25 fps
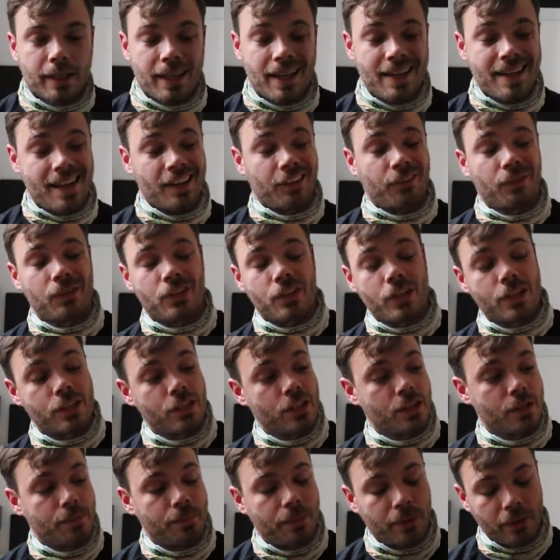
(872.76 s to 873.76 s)
Okay, next, which I
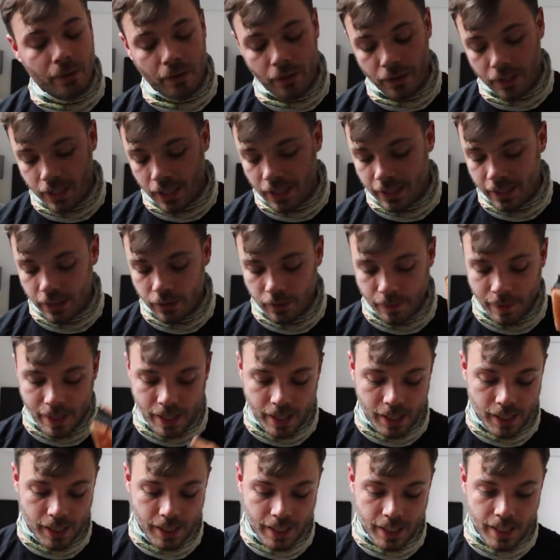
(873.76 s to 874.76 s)
should have put on a little
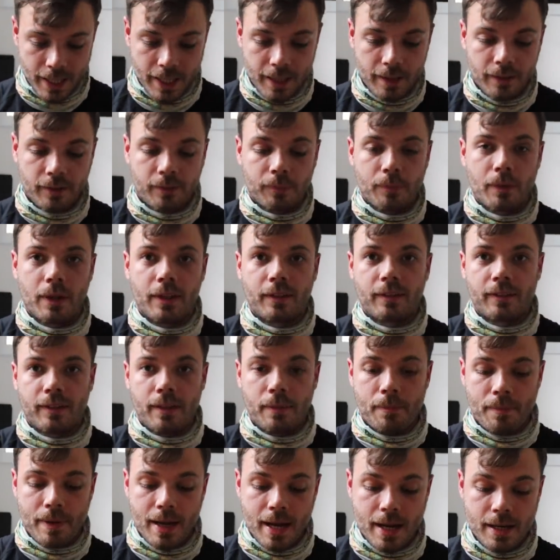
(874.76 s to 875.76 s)
bit earlier, is my
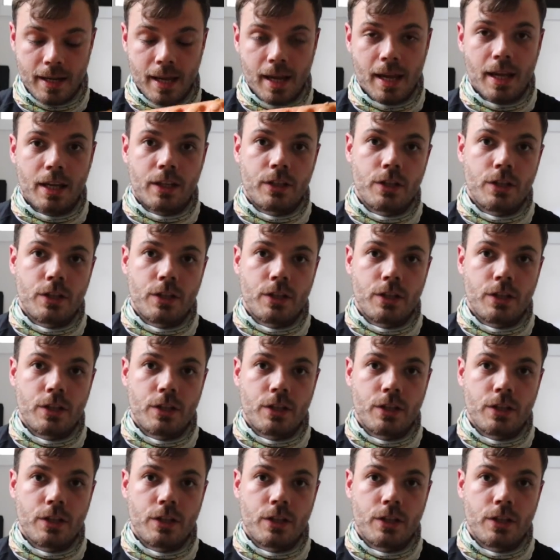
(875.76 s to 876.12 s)
sit pad.